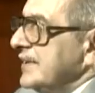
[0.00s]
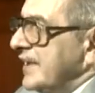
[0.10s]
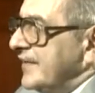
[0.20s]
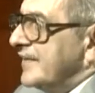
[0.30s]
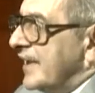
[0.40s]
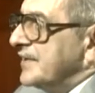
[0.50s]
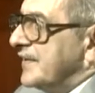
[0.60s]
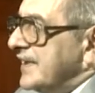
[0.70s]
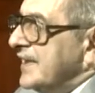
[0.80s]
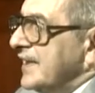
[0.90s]
there is such a
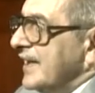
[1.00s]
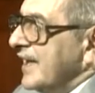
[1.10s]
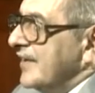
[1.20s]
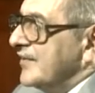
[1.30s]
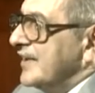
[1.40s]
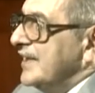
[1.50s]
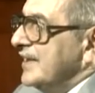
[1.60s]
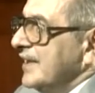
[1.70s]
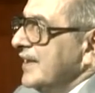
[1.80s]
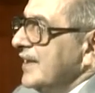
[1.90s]
thing as
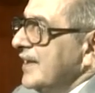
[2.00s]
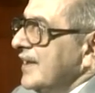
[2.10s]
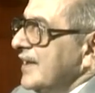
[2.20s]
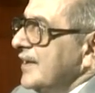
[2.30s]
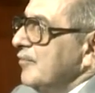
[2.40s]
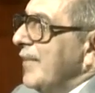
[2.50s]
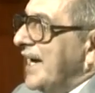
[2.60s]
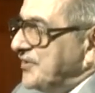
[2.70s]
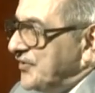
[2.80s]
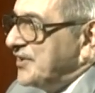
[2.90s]
the
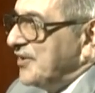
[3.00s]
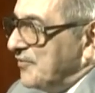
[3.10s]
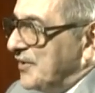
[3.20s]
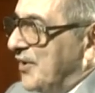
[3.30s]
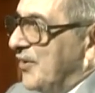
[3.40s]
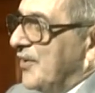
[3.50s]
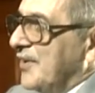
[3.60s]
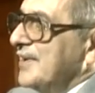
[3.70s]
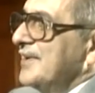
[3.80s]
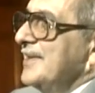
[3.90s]
majesty of the law,
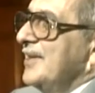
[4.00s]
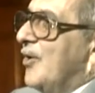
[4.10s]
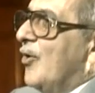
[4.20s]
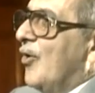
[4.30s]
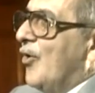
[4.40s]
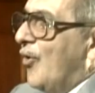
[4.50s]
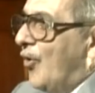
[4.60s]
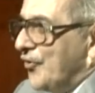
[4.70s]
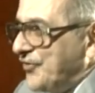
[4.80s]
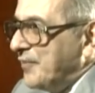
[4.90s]

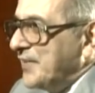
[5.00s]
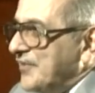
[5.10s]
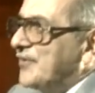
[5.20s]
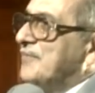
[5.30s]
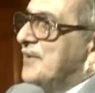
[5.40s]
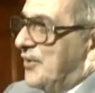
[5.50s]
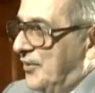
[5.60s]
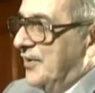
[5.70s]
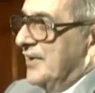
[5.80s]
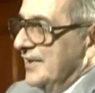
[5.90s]
awesomeness of the
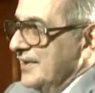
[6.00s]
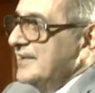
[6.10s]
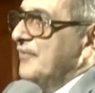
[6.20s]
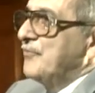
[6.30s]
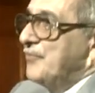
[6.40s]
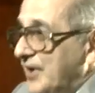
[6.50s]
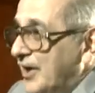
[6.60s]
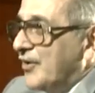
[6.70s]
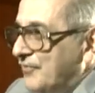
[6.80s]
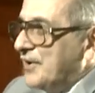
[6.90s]
law, the fear
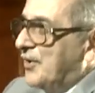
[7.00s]
of the